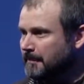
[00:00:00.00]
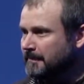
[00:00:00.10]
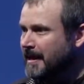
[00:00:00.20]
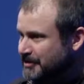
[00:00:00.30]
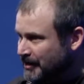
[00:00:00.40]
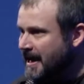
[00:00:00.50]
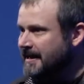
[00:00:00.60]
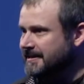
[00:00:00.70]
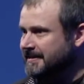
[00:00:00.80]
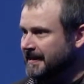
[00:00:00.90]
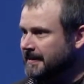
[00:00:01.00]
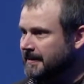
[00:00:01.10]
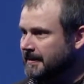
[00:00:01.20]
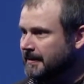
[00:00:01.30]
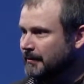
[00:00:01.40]
That's your legacy,
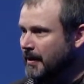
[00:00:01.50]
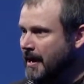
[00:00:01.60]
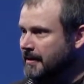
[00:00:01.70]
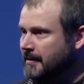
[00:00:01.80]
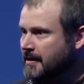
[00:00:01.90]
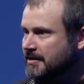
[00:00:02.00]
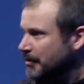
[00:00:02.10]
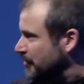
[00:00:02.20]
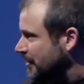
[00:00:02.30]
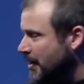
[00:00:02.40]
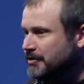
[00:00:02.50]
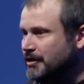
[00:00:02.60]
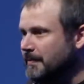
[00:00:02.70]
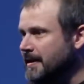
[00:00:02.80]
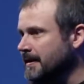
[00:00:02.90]
right? So
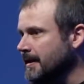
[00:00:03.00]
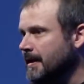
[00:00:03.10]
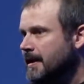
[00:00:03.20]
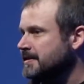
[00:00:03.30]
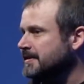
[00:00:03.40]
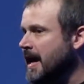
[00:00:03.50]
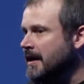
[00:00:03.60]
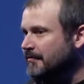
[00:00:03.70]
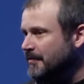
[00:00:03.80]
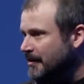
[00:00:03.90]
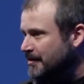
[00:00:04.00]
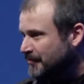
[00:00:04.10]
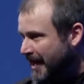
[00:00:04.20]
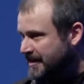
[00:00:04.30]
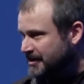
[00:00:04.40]
social media is the unfair
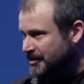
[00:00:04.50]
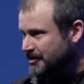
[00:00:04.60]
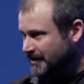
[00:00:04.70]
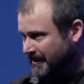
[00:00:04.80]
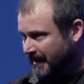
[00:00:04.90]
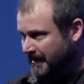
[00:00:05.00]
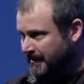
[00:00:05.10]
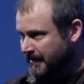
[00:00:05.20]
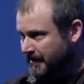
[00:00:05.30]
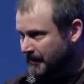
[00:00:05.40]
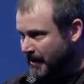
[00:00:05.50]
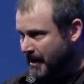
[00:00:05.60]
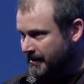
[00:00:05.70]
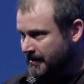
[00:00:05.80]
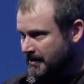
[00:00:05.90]
advantage today,
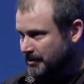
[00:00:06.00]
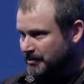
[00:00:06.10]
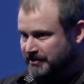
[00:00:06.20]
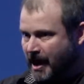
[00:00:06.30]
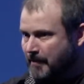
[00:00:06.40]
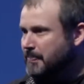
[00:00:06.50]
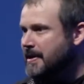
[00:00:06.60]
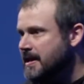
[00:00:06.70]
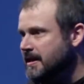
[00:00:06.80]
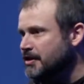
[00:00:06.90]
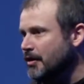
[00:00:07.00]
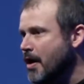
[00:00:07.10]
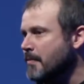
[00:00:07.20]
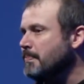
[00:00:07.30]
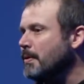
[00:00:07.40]
right? So stop peeing in your
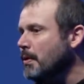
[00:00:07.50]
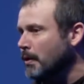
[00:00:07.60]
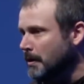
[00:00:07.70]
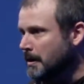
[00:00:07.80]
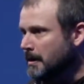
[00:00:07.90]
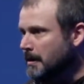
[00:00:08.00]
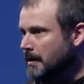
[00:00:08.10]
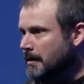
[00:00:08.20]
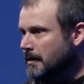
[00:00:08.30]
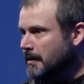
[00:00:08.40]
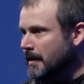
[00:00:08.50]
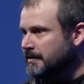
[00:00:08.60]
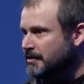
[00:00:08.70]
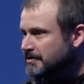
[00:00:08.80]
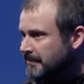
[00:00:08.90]
own pool and
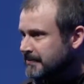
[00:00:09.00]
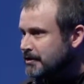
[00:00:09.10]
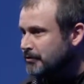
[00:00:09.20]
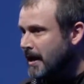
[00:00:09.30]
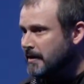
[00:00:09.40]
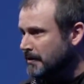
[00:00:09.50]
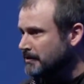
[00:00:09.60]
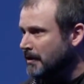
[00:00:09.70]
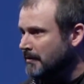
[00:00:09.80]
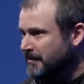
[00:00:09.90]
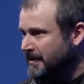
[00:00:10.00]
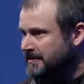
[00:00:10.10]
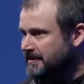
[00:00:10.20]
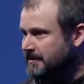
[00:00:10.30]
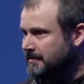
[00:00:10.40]
do something great with all of
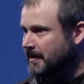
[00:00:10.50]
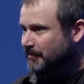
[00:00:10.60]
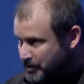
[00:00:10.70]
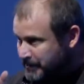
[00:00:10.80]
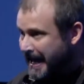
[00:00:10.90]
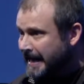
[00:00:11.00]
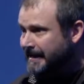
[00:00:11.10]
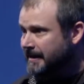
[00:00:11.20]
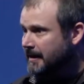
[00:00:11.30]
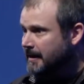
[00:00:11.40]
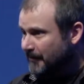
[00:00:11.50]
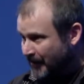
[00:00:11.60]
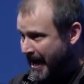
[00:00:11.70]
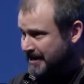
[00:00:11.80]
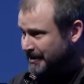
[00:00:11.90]
this. If you get it
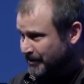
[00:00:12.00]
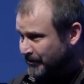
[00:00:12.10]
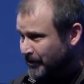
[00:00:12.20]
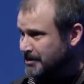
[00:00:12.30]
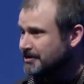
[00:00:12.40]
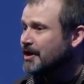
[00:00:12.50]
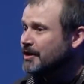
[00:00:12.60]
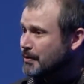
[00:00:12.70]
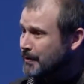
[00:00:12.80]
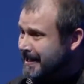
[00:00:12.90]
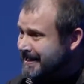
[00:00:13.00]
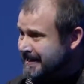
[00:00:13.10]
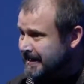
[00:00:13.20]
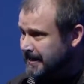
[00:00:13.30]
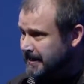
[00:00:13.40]
fast and first, you win.